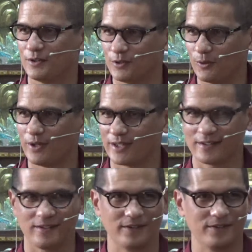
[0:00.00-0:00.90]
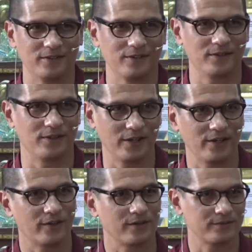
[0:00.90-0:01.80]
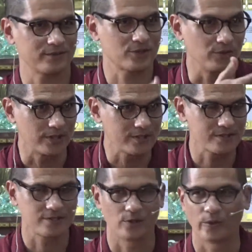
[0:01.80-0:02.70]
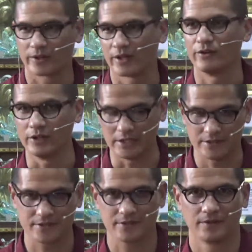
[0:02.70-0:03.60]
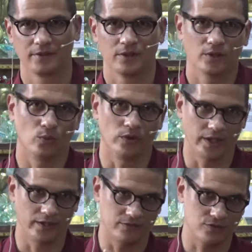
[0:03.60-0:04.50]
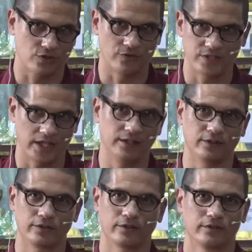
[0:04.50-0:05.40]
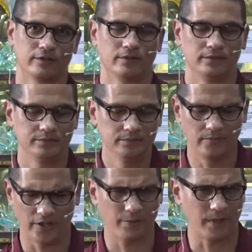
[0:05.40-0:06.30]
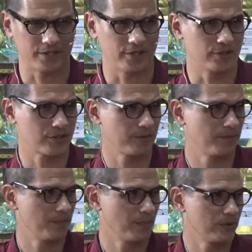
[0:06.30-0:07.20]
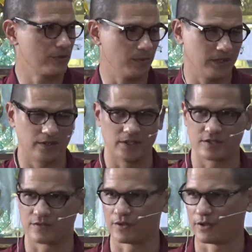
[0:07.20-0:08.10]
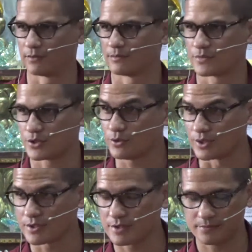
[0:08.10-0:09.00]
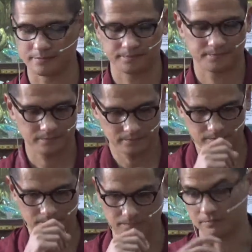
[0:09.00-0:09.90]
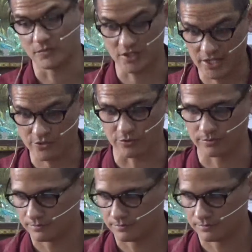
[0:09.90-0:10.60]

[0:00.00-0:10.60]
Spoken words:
knowing their students, knowing their needs, would then sort of tailor their message to meet the needs of their students. It's natural.